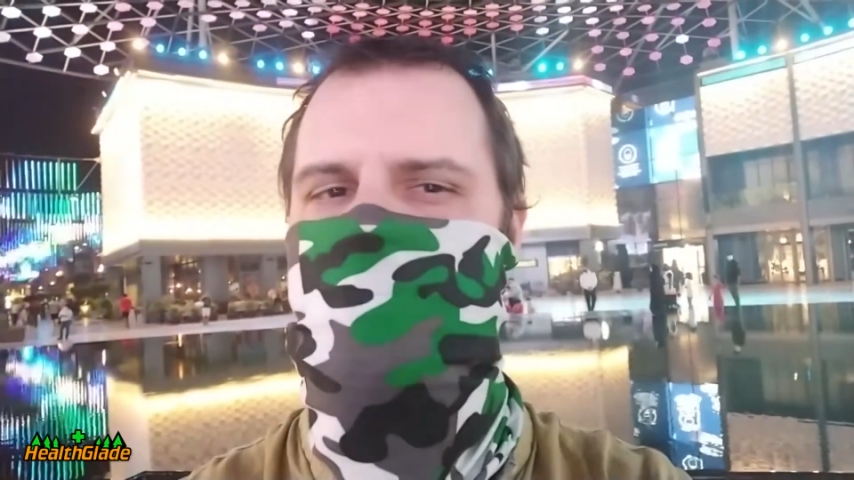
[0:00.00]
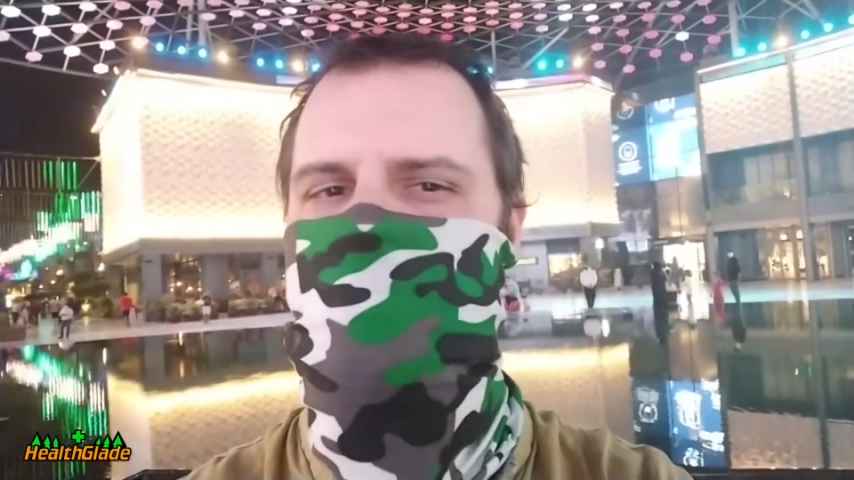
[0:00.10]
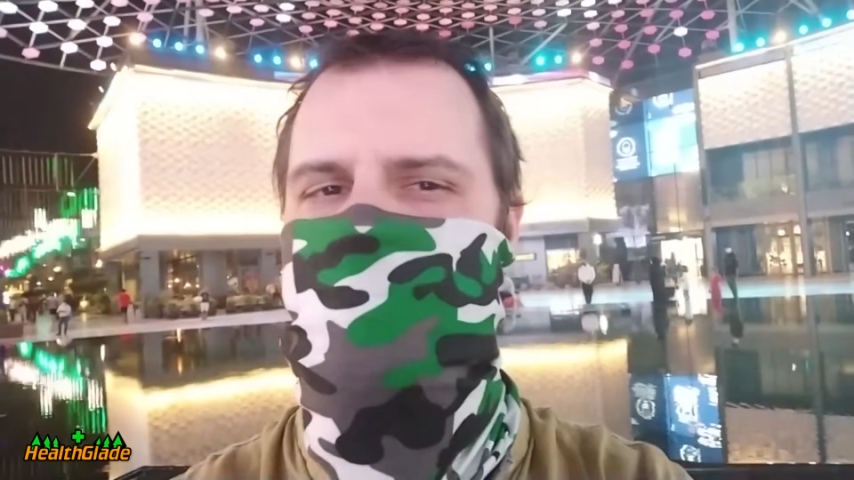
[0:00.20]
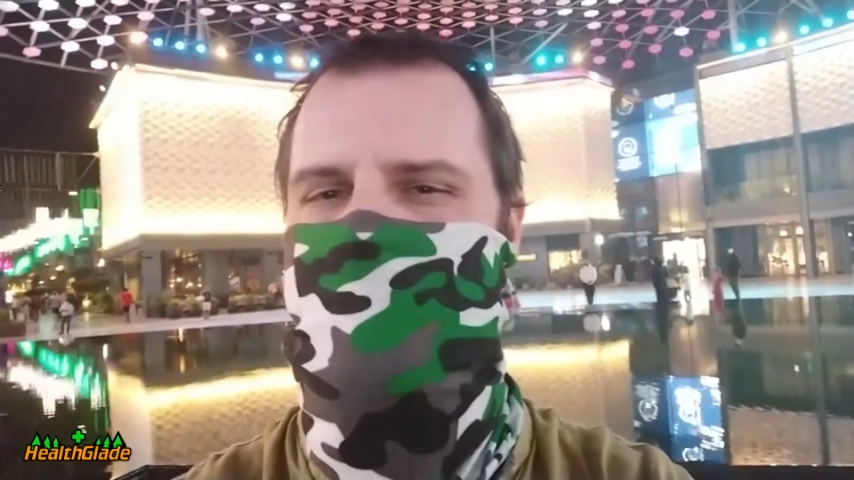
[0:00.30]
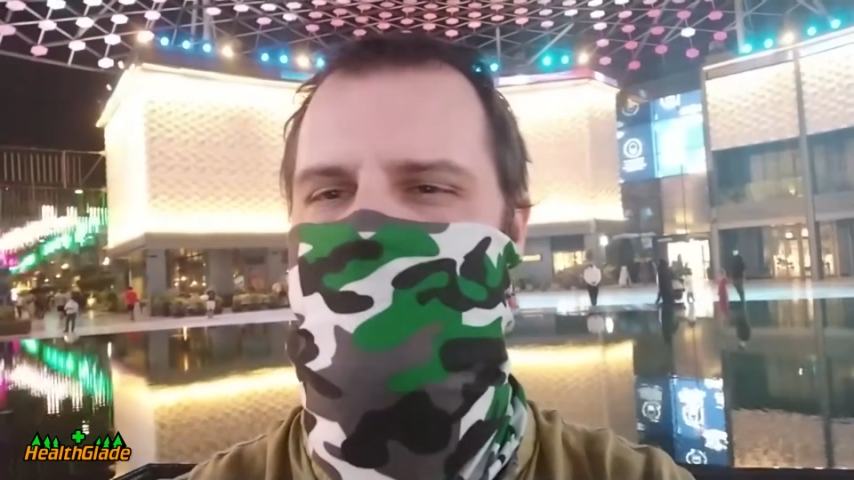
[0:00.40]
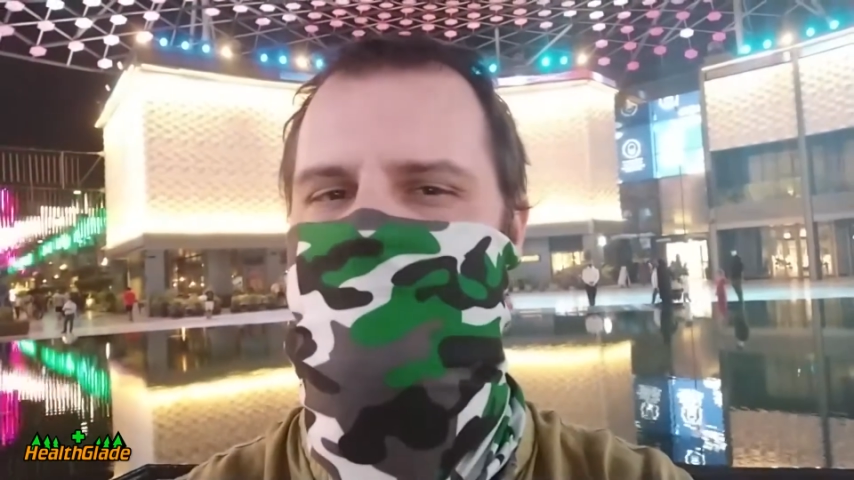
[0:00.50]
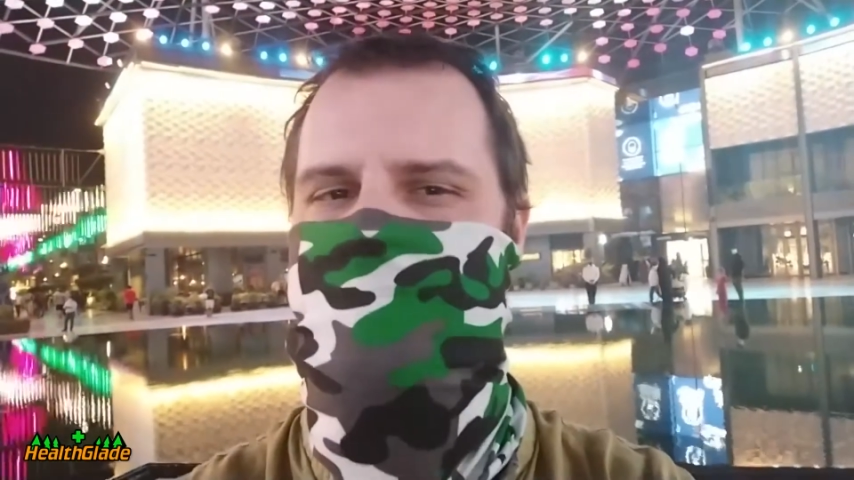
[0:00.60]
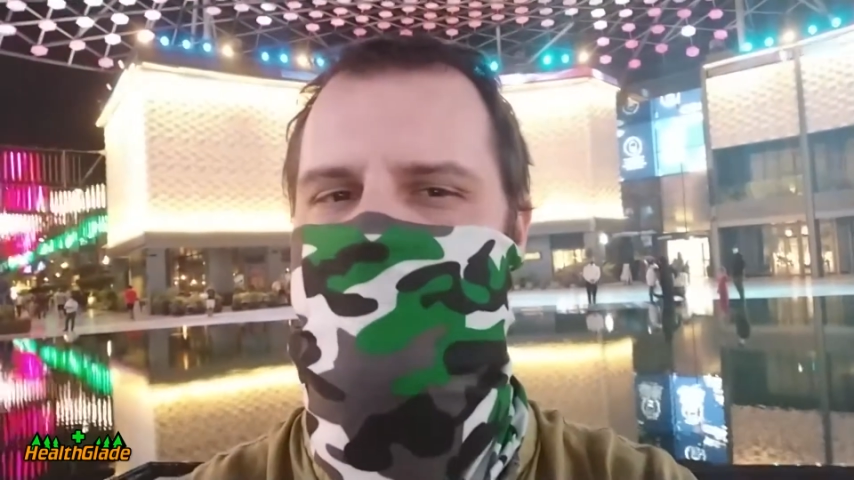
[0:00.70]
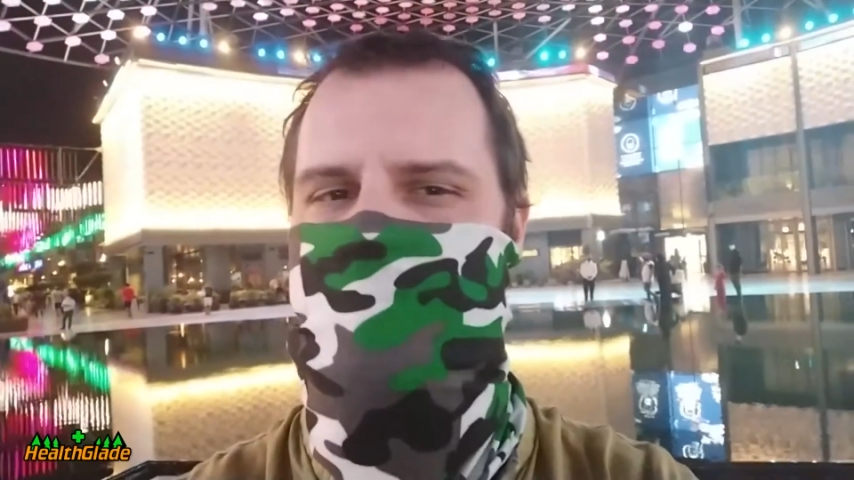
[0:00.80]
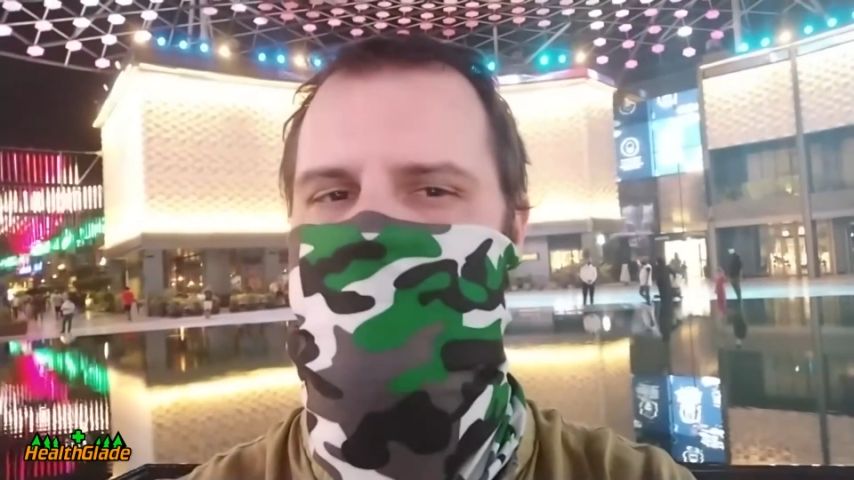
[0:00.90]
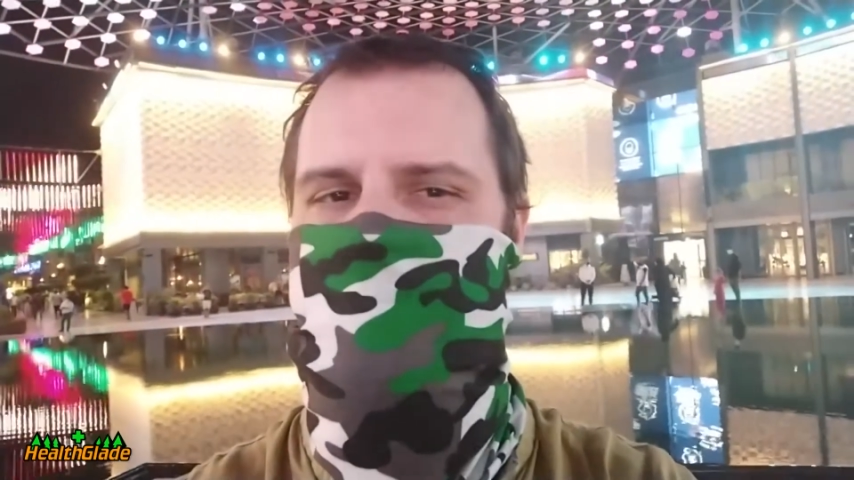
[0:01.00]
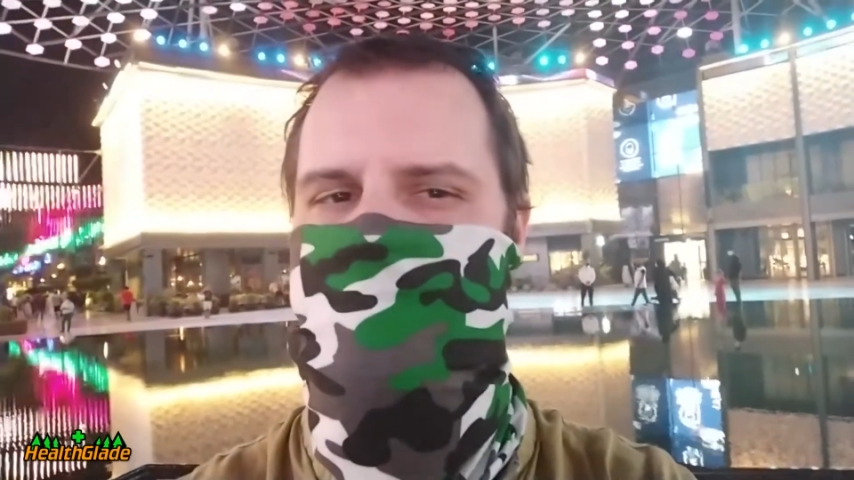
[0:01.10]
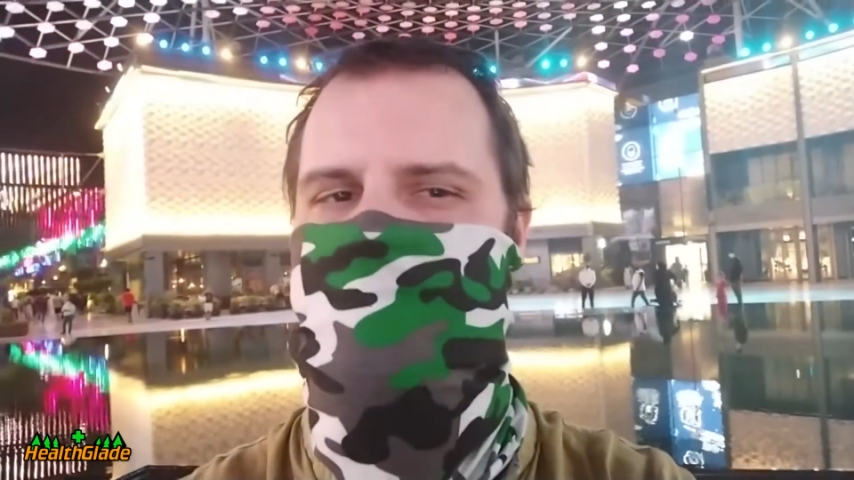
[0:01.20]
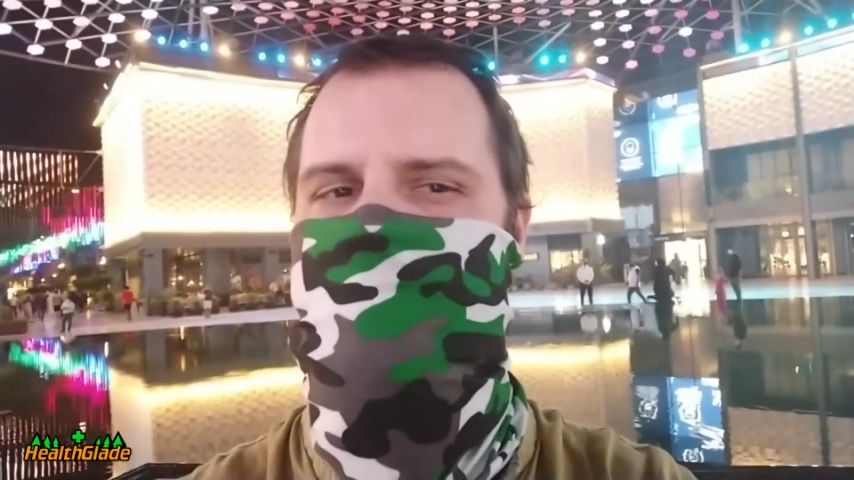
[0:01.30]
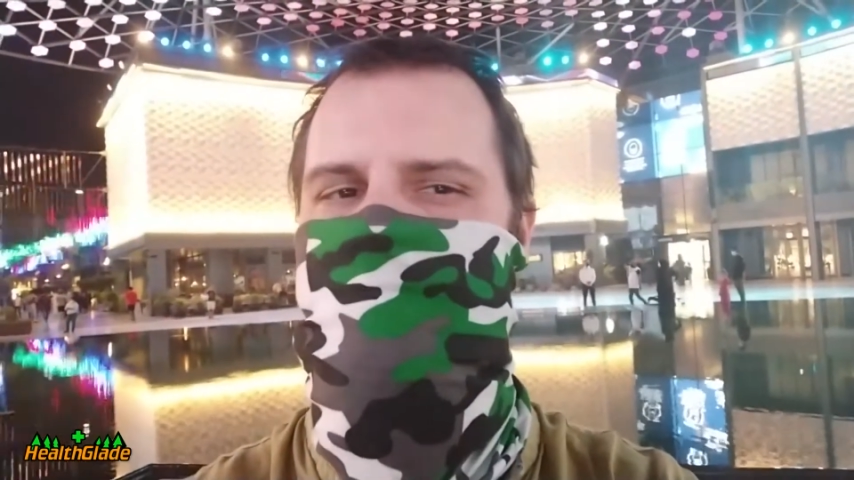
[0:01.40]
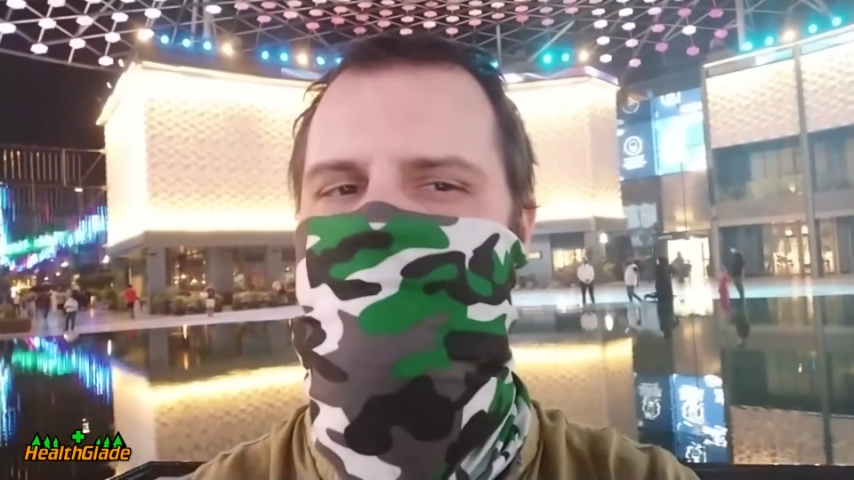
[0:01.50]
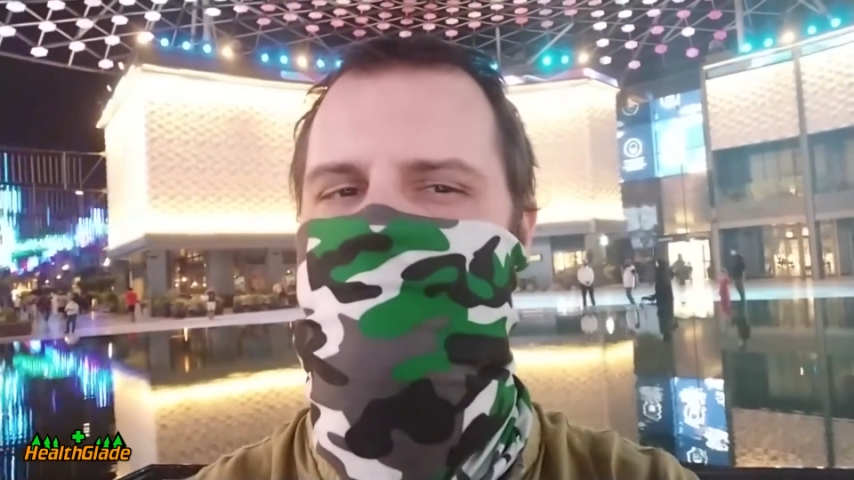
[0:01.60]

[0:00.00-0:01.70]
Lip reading: usually in under 10 minutes.